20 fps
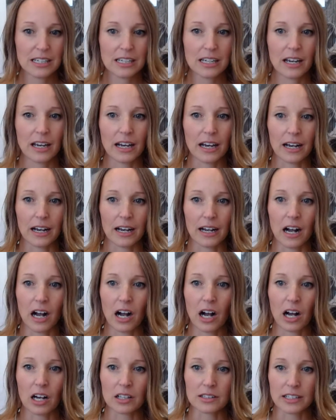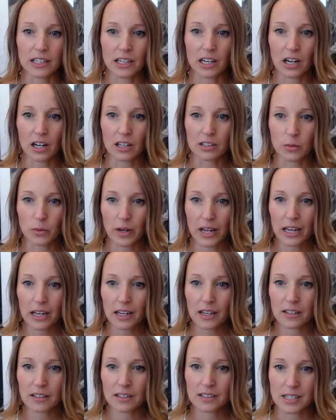Holly
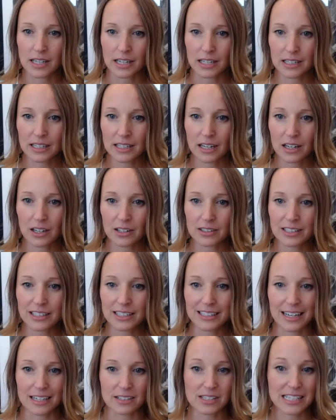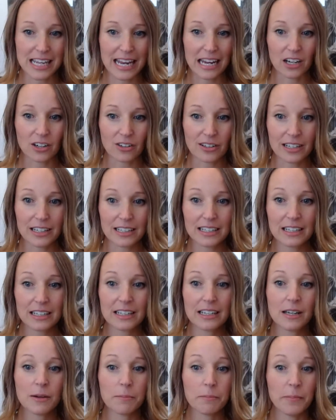Holloway, is that it, Holly? Yes. Erin,
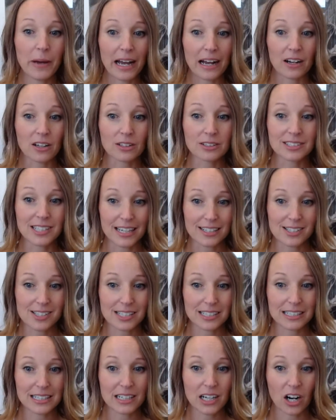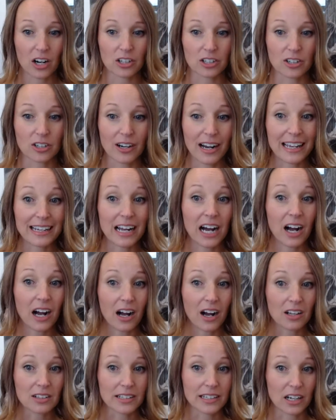Belle, Destiny Carter, and
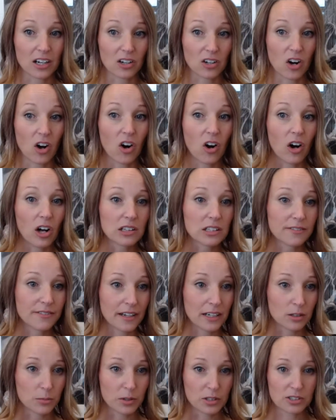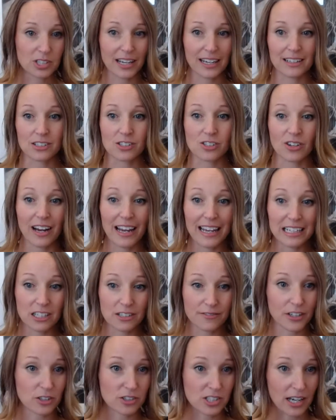Holly are all available to answer any
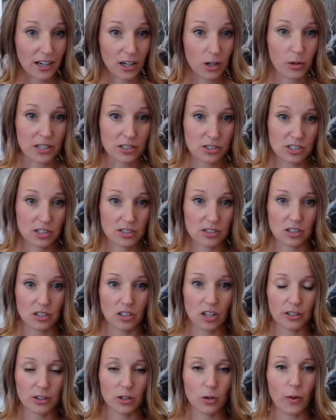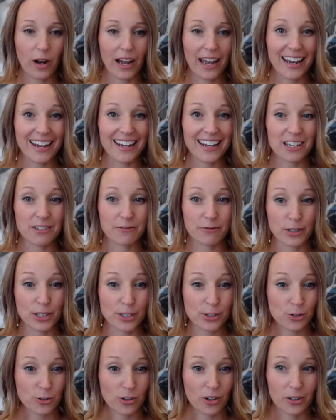of your tech questions along the way if we
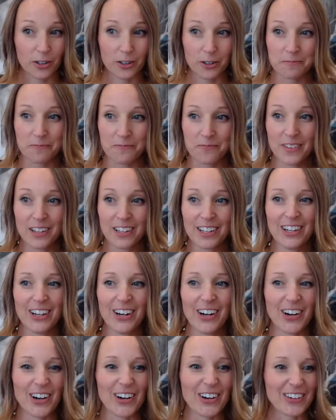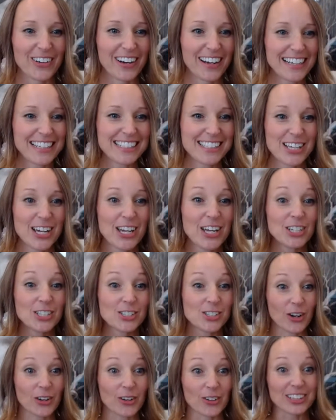struggle. All right,
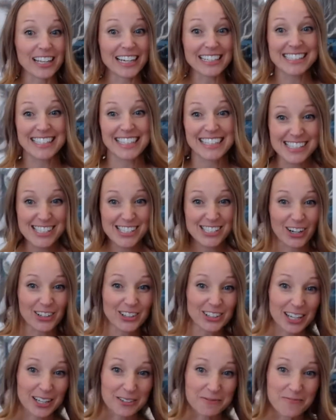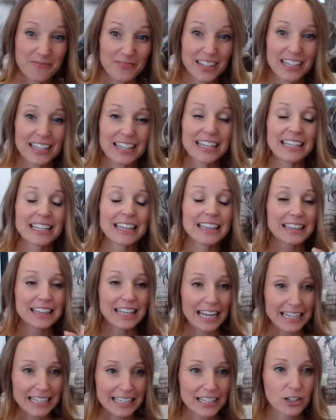so let's get started.
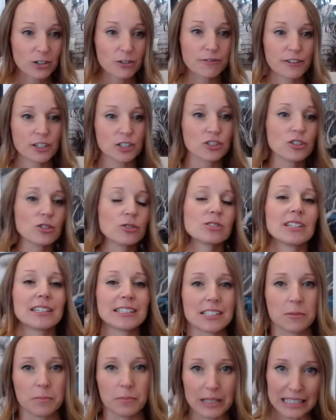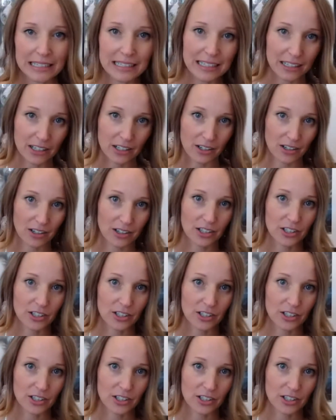Thank you for choosing to be here.